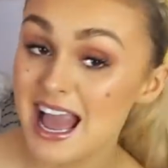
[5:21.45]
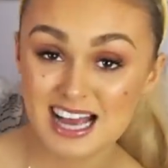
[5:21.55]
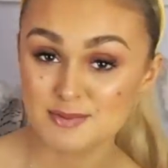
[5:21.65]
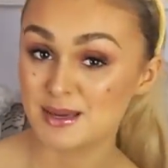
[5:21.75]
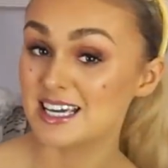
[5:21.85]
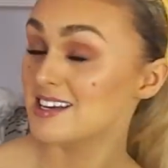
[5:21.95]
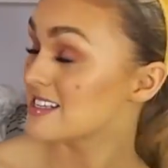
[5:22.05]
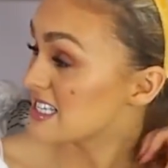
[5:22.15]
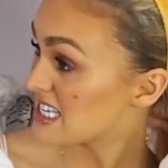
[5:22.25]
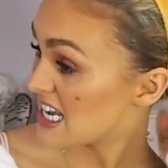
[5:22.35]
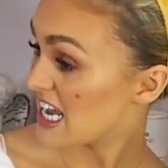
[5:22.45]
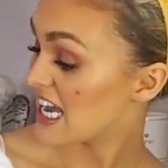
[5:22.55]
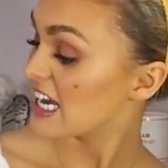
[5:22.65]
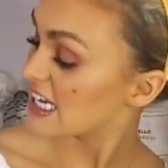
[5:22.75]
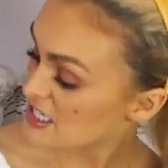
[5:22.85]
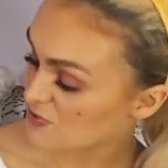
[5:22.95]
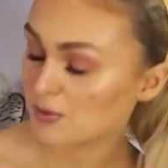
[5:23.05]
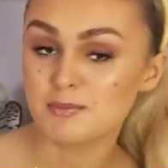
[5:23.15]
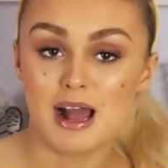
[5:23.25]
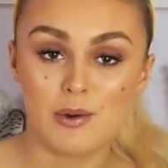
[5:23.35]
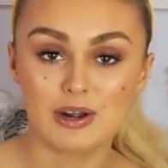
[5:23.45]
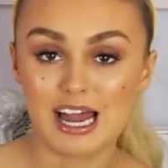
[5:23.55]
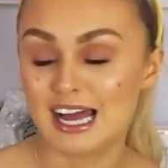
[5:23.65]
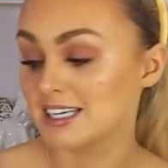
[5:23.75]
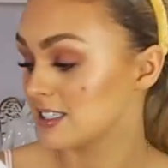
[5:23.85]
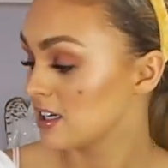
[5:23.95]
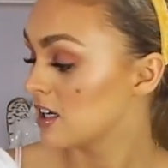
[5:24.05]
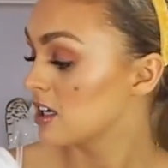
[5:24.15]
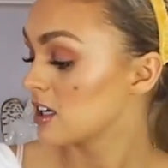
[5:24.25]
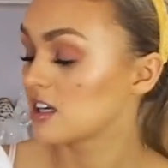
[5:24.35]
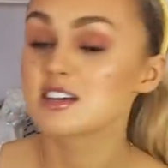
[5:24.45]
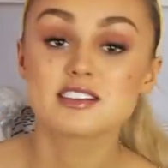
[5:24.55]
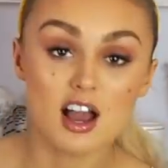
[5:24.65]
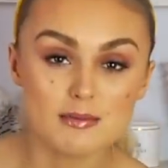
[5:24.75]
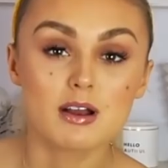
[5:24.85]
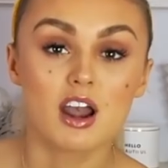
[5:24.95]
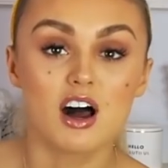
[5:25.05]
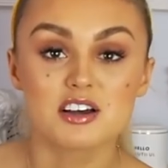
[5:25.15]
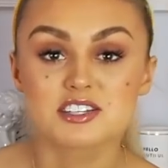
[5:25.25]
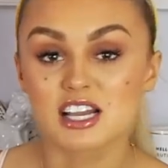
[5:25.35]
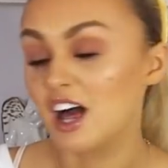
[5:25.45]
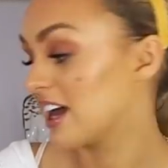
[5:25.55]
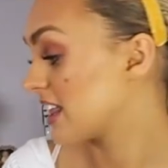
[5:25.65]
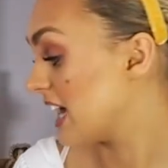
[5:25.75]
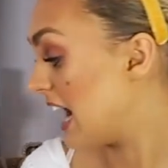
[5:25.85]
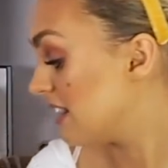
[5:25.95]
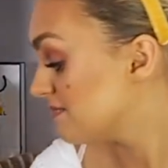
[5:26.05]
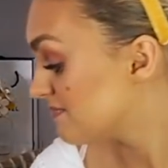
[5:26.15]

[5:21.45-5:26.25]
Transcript: headpiece is from Poundland, because I'm classy like that.